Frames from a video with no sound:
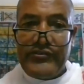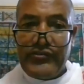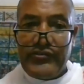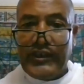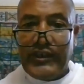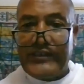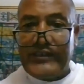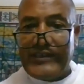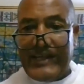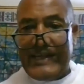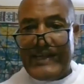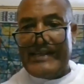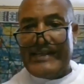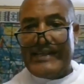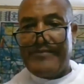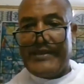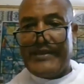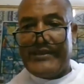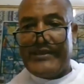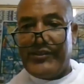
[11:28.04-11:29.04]
is not really
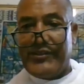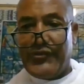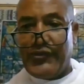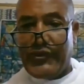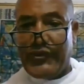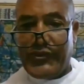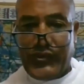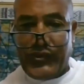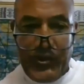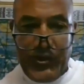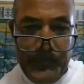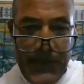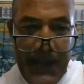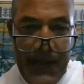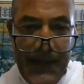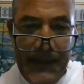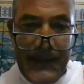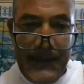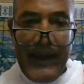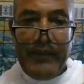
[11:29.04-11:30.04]
limited to
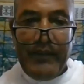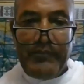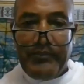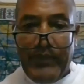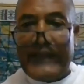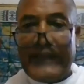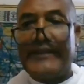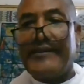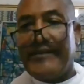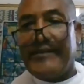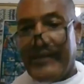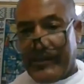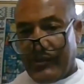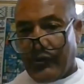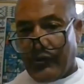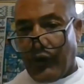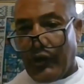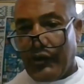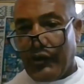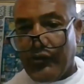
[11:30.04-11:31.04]
Ethiopia, but
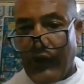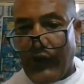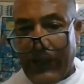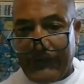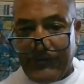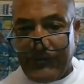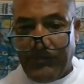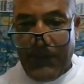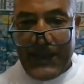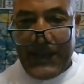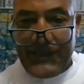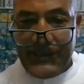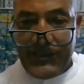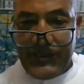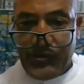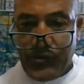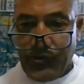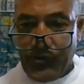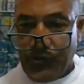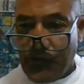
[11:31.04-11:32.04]
it also
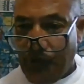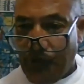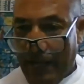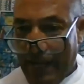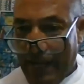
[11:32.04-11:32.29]
expanded to